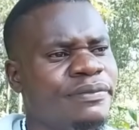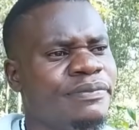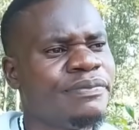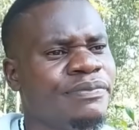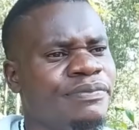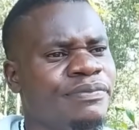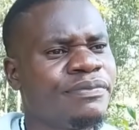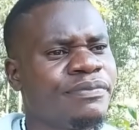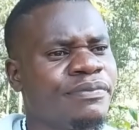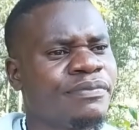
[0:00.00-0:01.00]

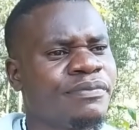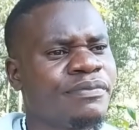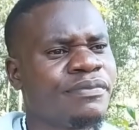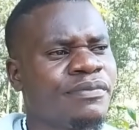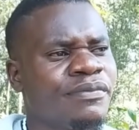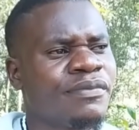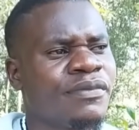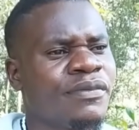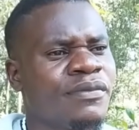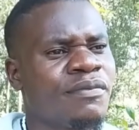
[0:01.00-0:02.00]
Nobody speaks.